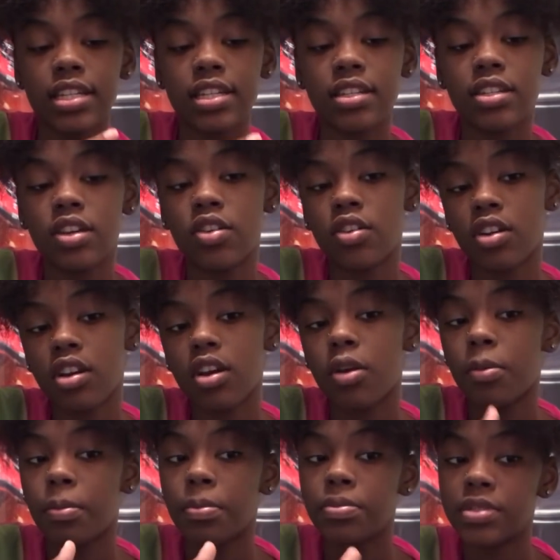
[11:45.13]
The
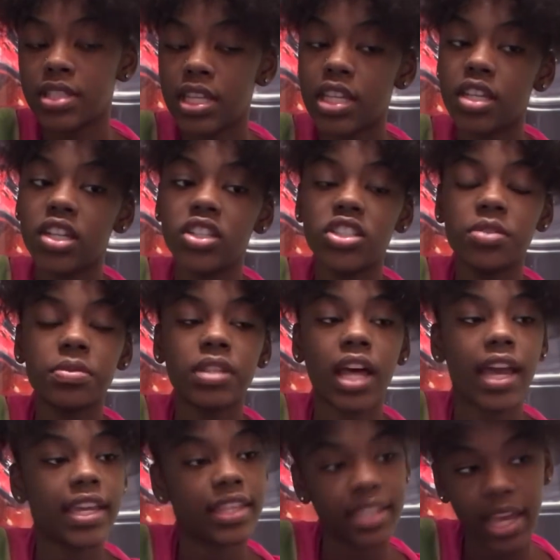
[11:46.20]
girl, see, she was
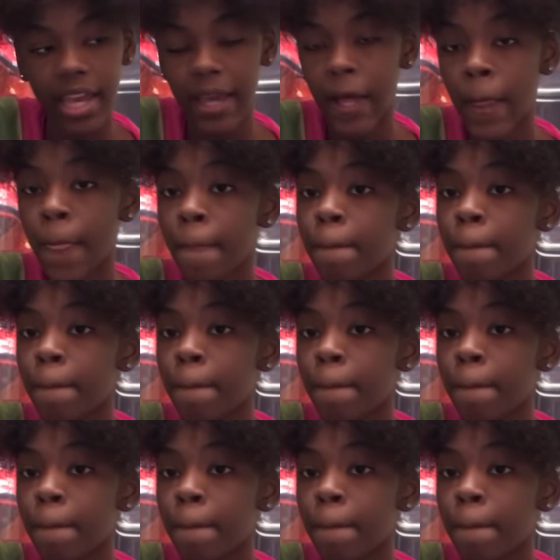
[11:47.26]
like, yeah.